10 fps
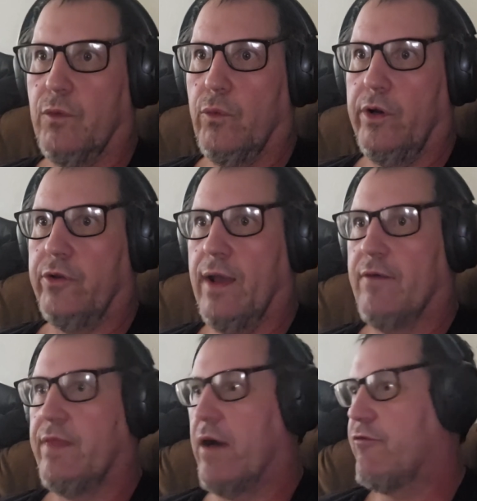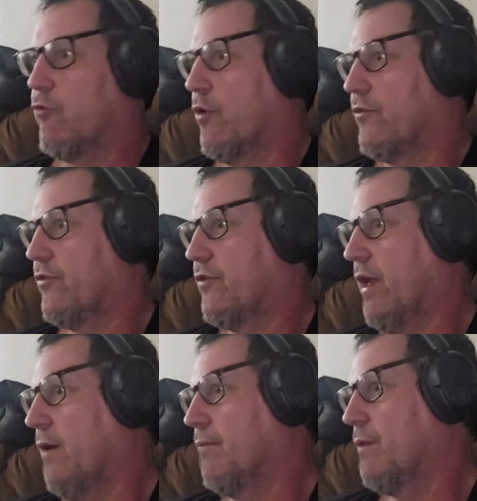where you have that fourth
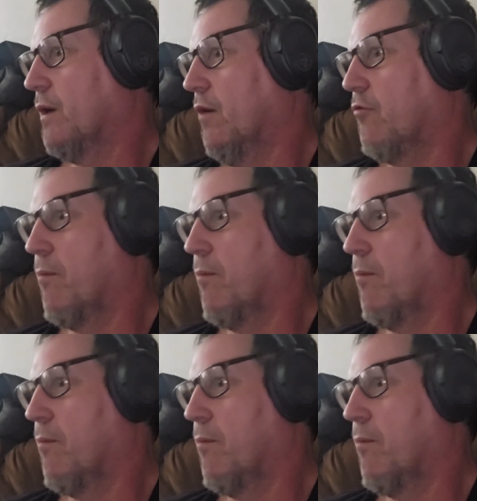state of